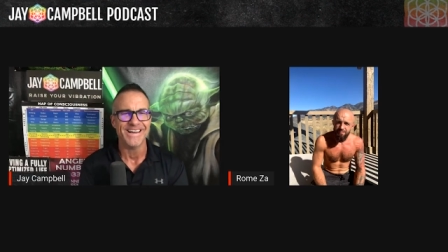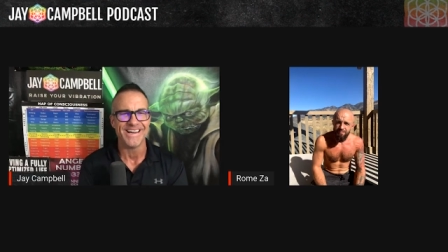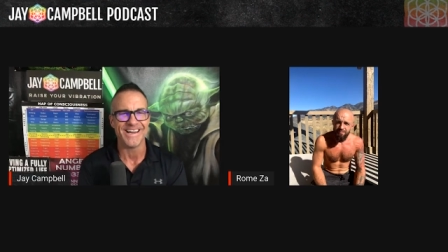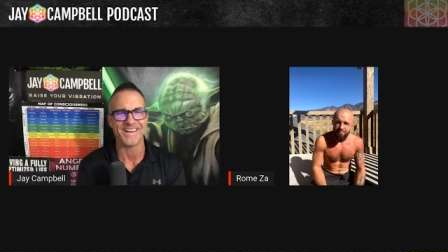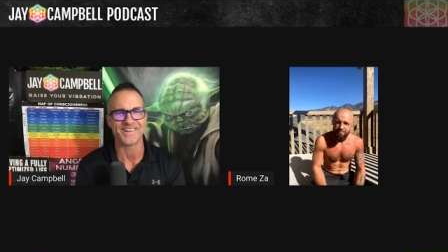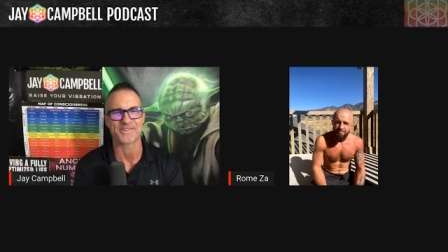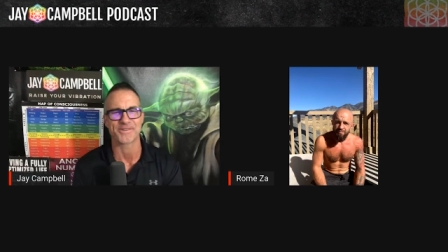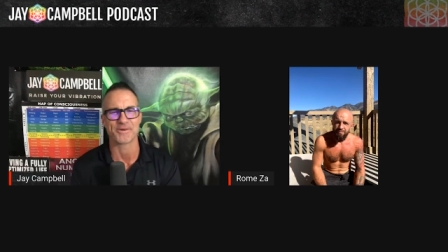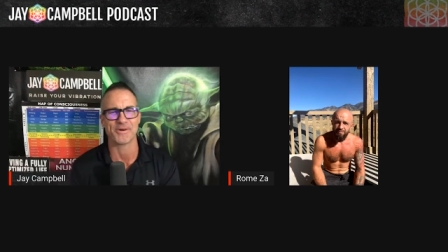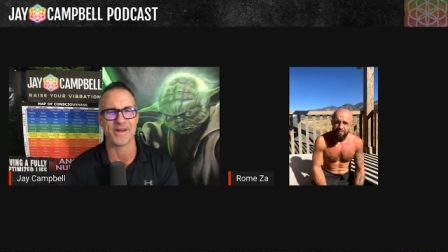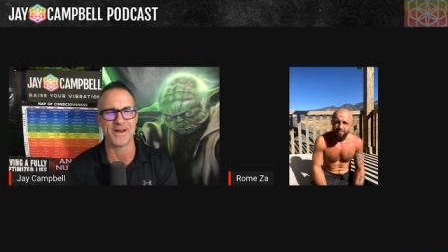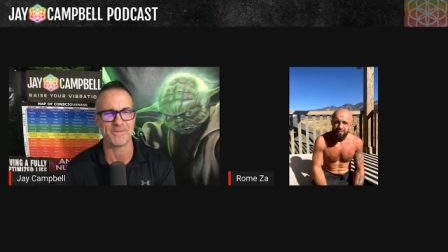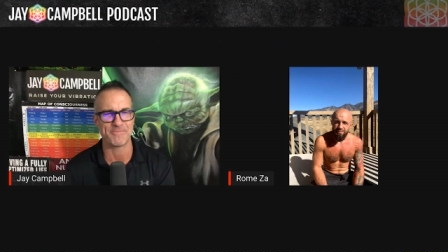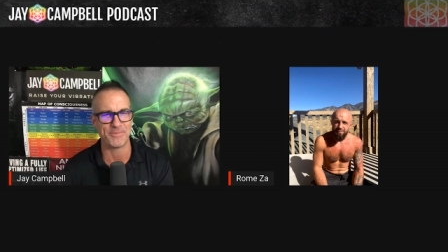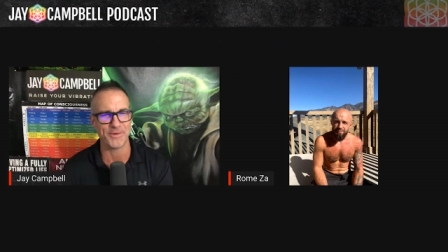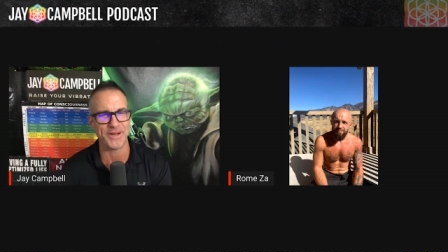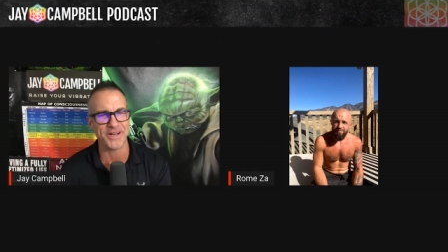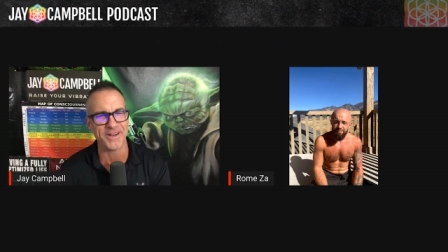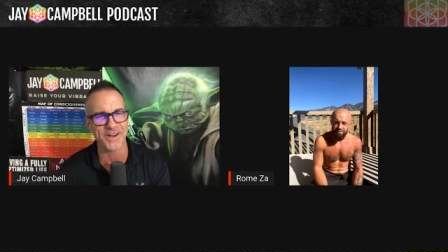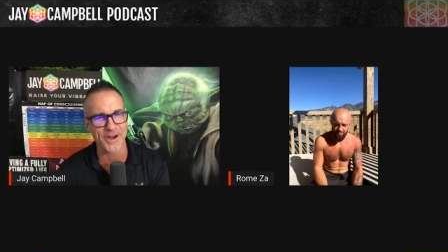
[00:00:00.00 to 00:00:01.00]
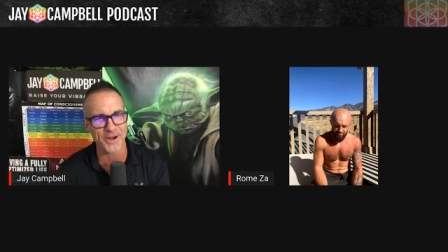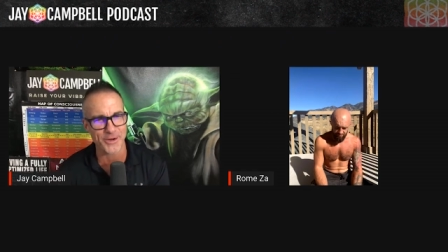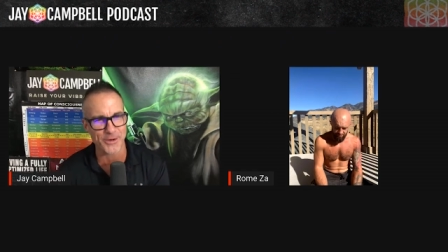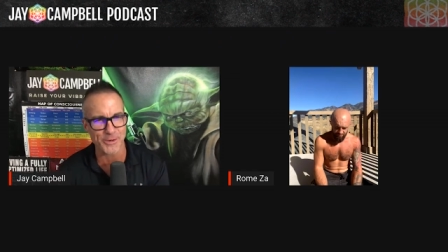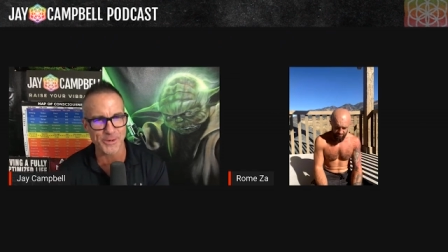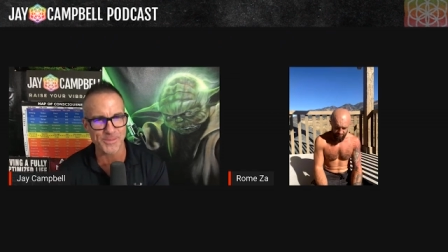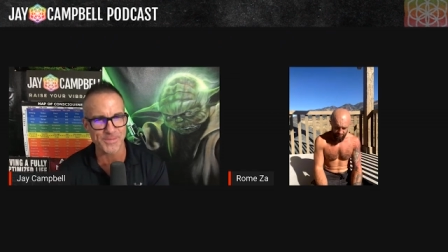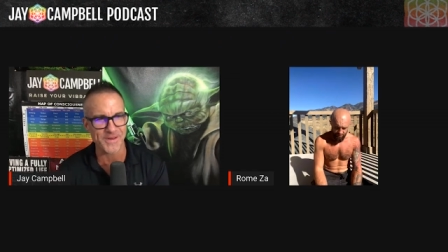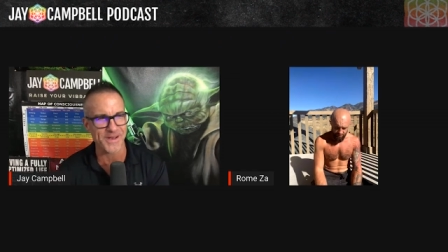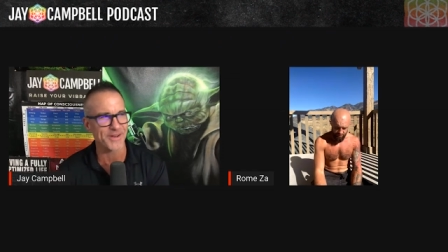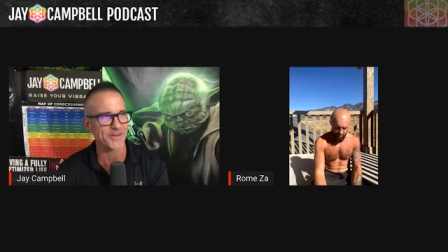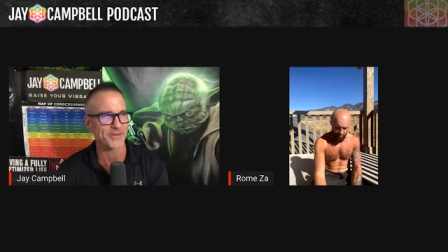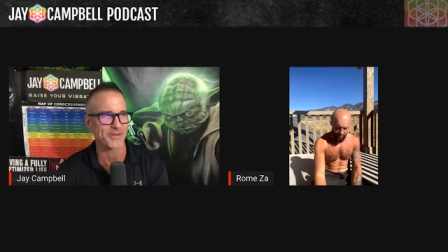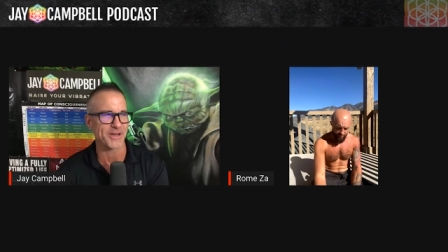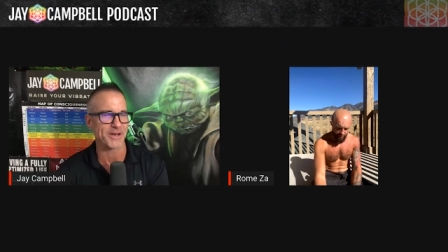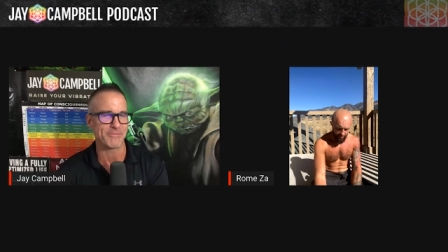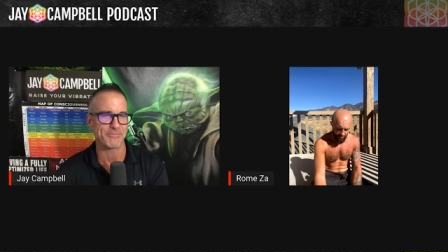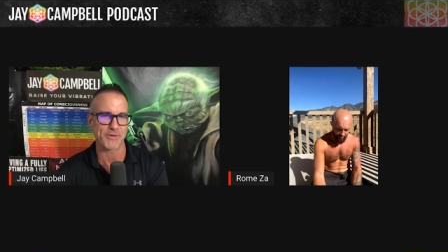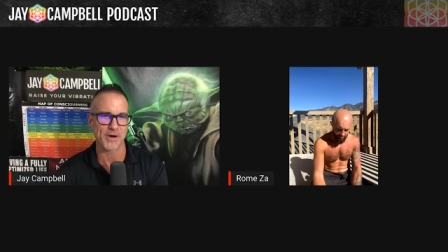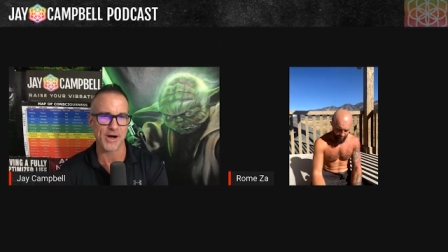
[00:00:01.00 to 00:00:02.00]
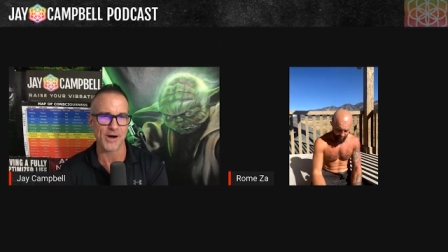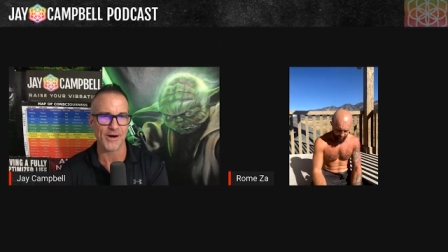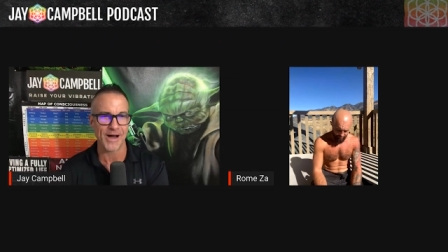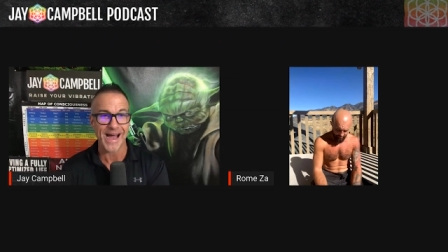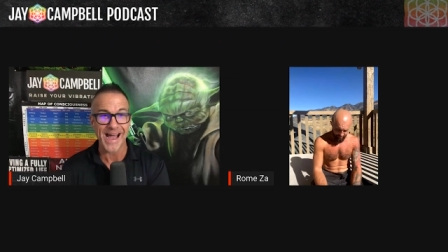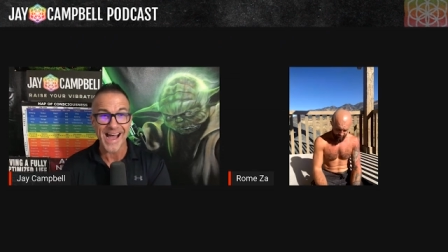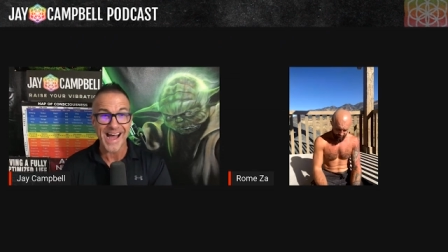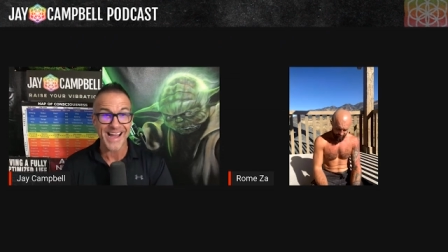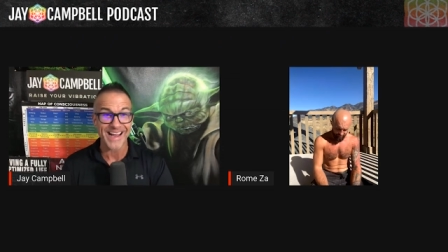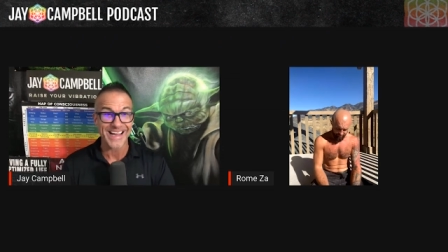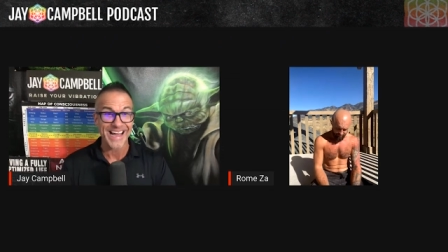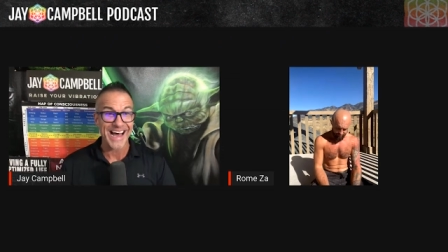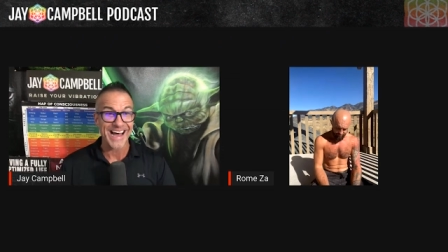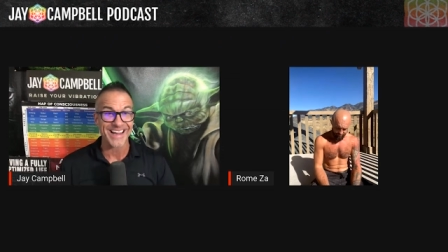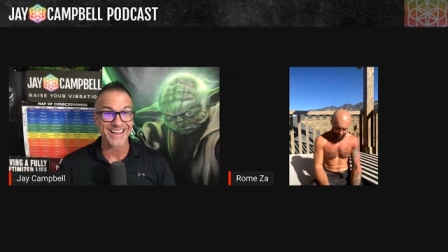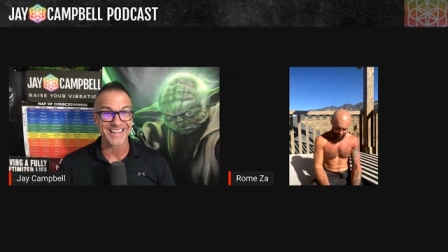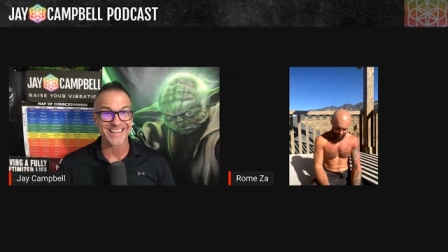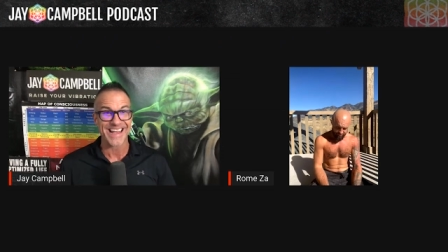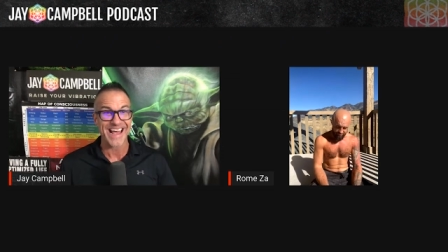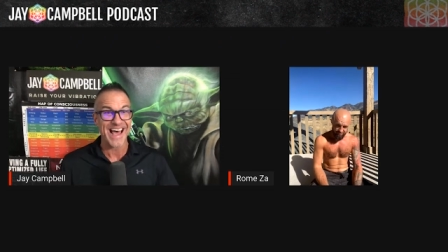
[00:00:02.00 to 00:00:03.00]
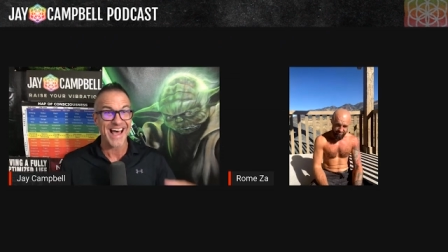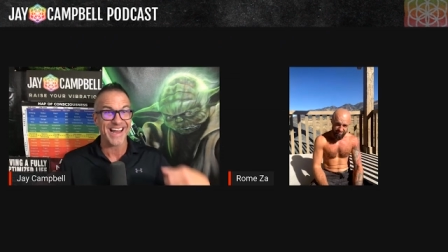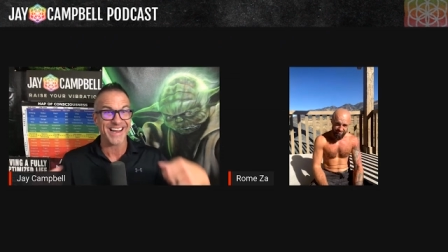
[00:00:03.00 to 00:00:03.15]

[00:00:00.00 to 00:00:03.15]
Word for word: it's what i put in our group yesterday bro i got